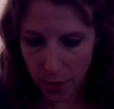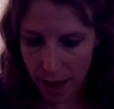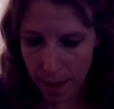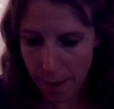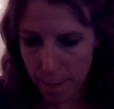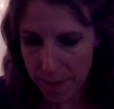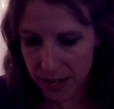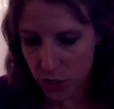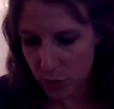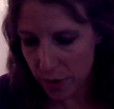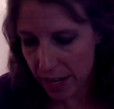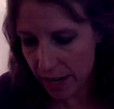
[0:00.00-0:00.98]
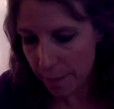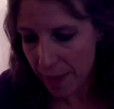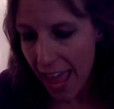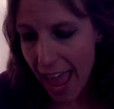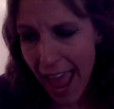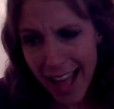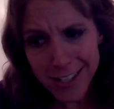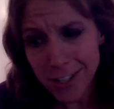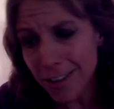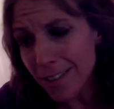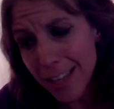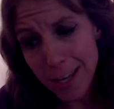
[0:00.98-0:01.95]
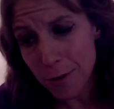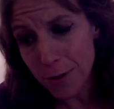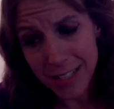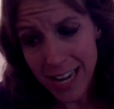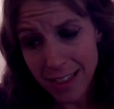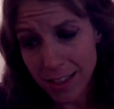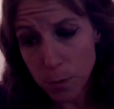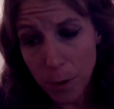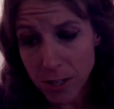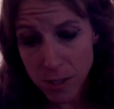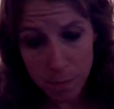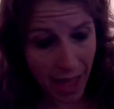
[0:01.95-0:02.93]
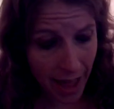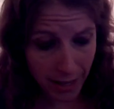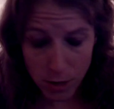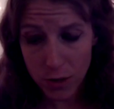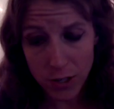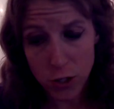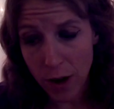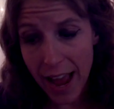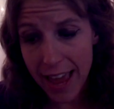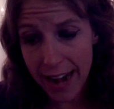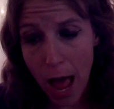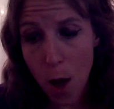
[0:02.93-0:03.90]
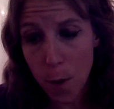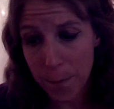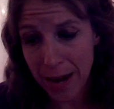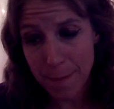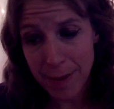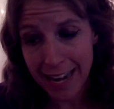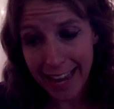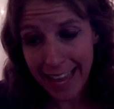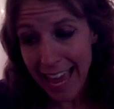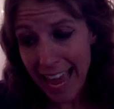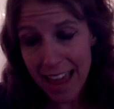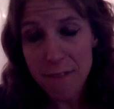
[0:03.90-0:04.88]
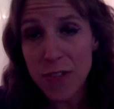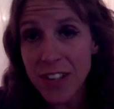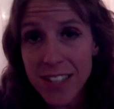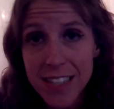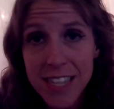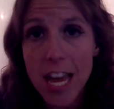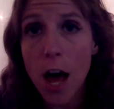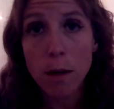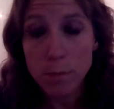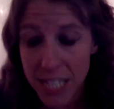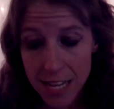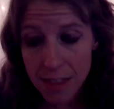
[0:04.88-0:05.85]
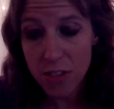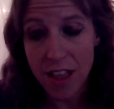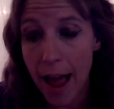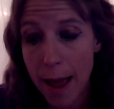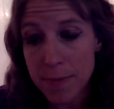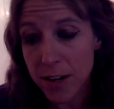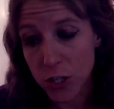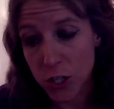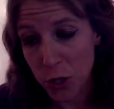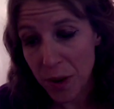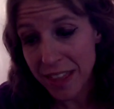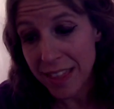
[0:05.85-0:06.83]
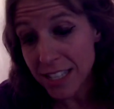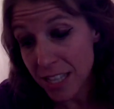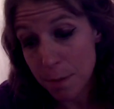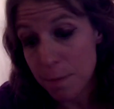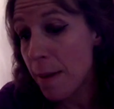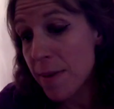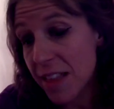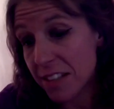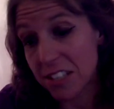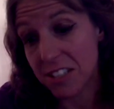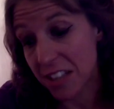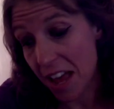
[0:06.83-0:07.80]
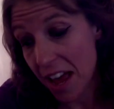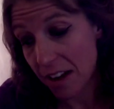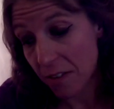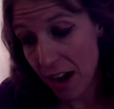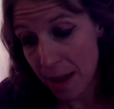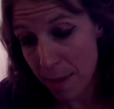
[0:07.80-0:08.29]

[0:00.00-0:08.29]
I'm into it. And certainly you can take this person back. You can try it out. But I mean, if this is the umpteenth time they're doing this, then maybe that's a sign, right?